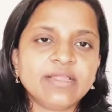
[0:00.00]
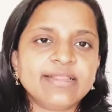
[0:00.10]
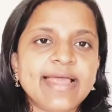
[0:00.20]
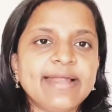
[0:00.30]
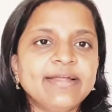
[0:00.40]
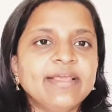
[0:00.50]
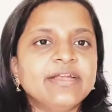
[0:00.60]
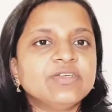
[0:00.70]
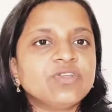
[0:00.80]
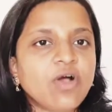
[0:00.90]
that
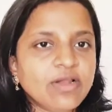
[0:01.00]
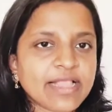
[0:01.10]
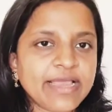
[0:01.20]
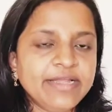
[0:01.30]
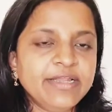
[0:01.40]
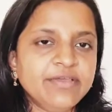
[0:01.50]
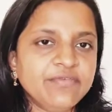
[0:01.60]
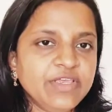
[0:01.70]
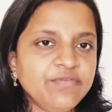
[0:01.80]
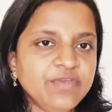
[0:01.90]
it is all right
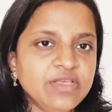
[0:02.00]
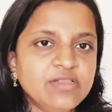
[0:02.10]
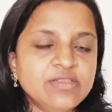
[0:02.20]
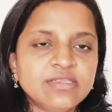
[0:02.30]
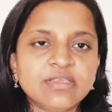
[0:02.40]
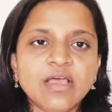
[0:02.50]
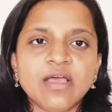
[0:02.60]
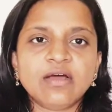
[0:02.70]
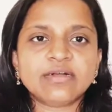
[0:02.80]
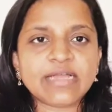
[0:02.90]
if he feels
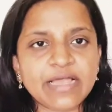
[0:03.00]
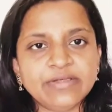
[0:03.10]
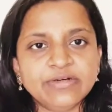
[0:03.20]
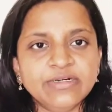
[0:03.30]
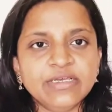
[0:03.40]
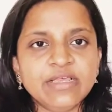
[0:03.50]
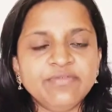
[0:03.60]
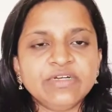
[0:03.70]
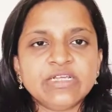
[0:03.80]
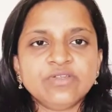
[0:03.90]
tired,
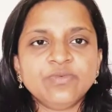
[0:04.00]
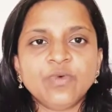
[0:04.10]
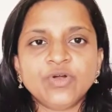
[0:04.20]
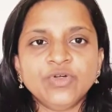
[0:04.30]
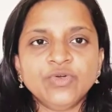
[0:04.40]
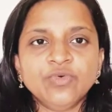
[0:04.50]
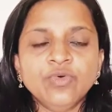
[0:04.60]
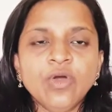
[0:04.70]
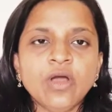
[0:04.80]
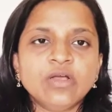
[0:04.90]
if he doesn't want
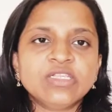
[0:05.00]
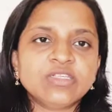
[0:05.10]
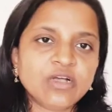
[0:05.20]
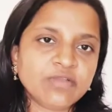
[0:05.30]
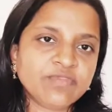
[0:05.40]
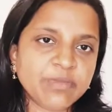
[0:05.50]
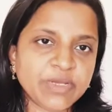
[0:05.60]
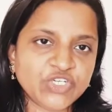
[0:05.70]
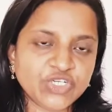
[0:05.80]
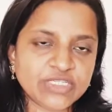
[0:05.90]
to serve the
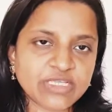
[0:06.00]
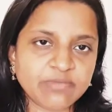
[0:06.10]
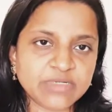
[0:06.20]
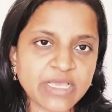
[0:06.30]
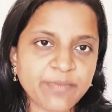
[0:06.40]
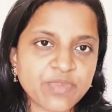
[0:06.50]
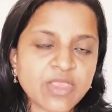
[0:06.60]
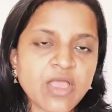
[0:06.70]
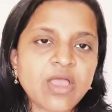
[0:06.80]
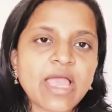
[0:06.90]
patient sometimes.